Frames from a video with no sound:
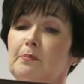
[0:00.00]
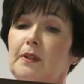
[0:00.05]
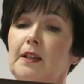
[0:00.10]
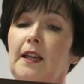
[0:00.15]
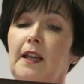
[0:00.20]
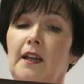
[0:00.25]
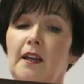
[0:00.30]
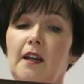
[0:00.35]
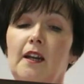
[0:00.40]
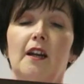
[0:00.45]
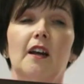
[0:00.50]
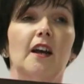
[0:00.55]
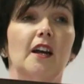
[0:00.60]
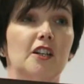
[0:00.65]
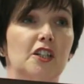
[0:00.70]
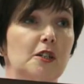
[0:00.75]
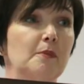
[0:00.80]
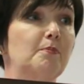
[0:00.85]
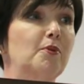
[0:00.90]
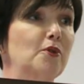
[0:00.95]
play
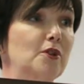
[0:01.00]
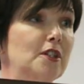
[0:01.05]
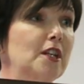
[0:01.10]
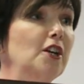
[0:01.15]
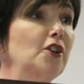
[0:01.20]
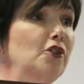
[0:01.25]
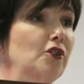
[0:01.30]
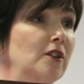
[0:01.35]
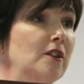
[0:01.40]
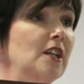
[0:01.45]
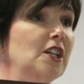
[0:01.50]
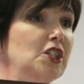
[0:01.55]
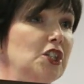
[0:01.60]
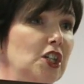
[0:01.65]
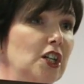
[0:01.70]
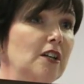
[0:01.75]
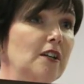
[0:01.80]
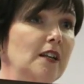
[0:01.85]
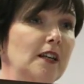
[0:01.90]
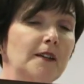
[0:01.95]
in supporting you in this
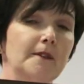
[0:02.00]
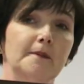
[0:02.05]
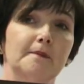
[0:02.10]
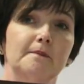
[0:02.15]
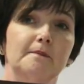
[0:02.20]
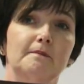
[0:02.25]
journey.